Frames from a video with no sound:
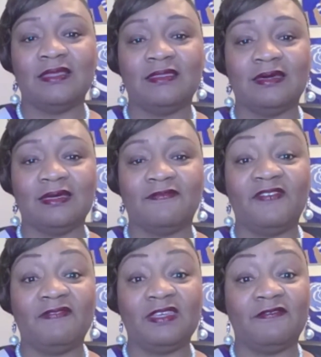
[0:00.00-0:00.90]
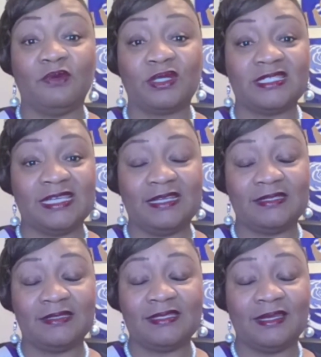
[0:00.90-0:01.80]
the 54 states
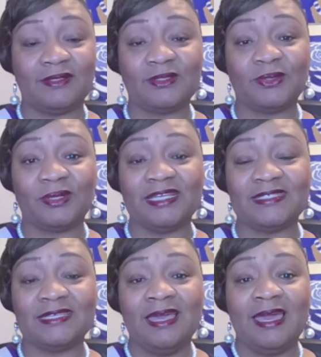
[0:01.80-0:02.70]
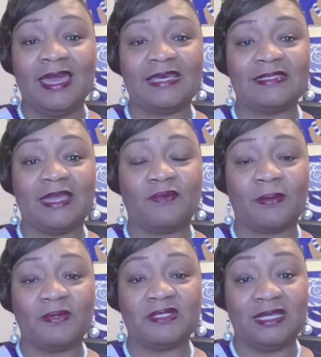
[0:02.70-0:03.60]
and territories as they
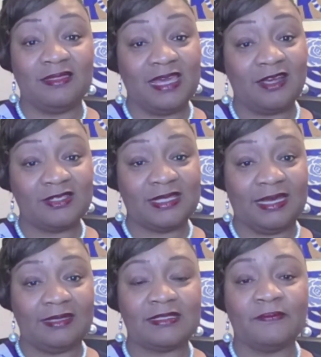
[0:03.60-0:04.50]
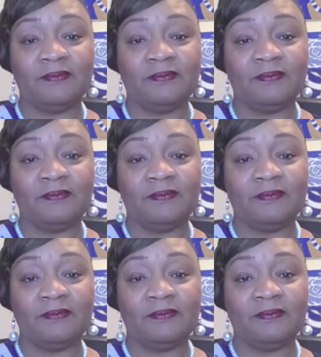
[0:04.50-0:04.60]
represent their states.